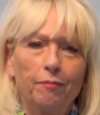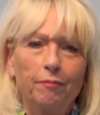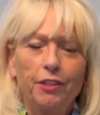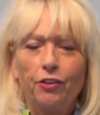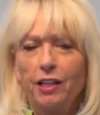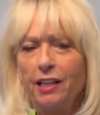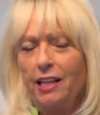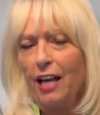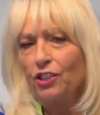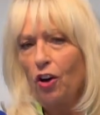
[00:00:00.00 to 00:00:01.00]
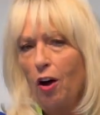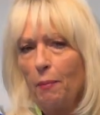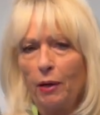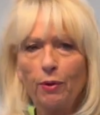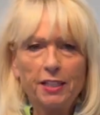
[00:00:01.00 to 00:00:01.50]
you can catch all
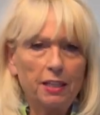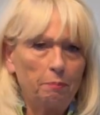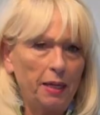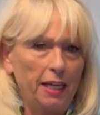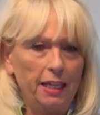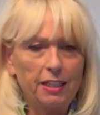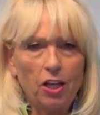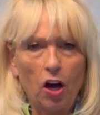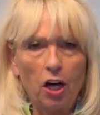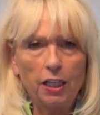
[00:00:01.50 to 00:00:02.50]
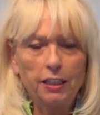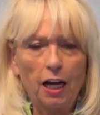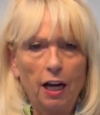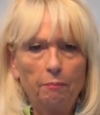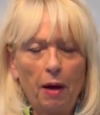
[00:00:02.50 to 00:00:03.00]
my recipes
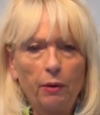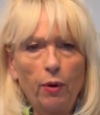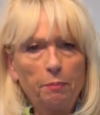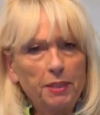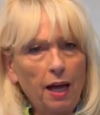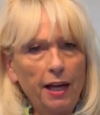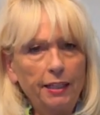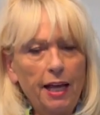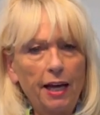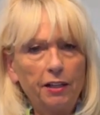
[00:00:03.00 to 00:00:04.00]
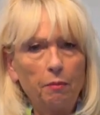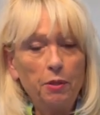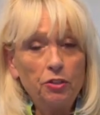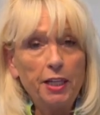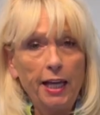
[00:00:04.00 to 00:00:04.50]
on my website at
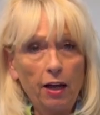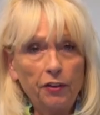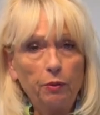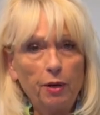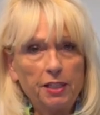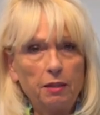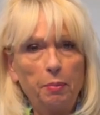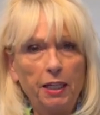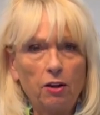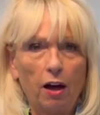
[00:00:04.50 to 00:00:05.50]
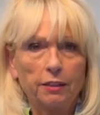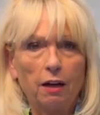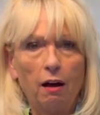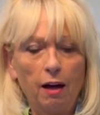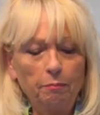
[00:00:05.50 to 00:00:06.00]

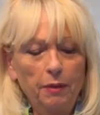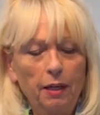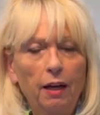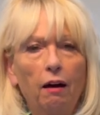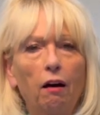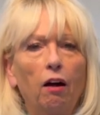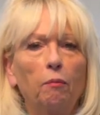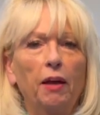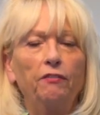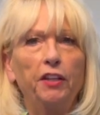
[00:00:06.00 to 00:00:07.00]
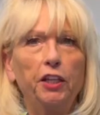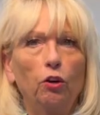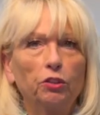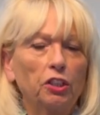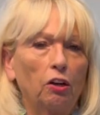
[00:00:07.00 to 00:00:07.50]
amusinghealthyrecipe.com. All my
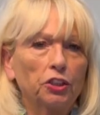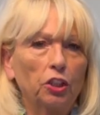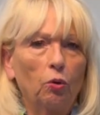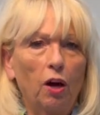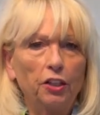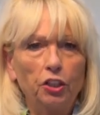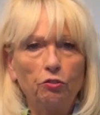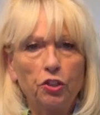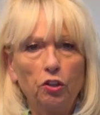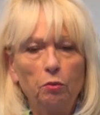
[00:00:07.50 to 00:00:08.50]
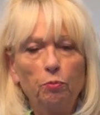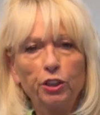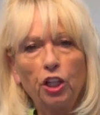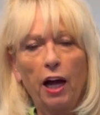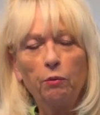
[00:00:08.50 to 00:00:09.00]
videos also on YouTube,
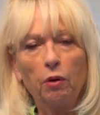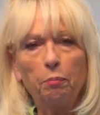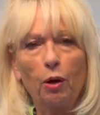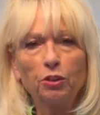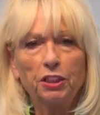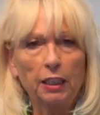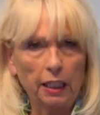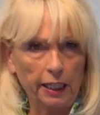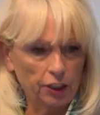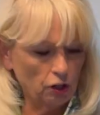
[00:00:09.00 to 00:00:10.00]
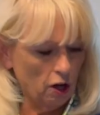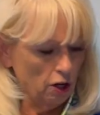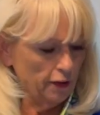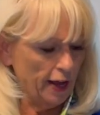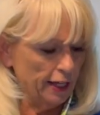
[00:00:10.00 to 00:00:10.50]
which I will post a link to all
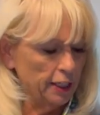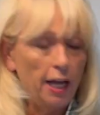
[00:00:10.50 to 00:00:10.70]
of that.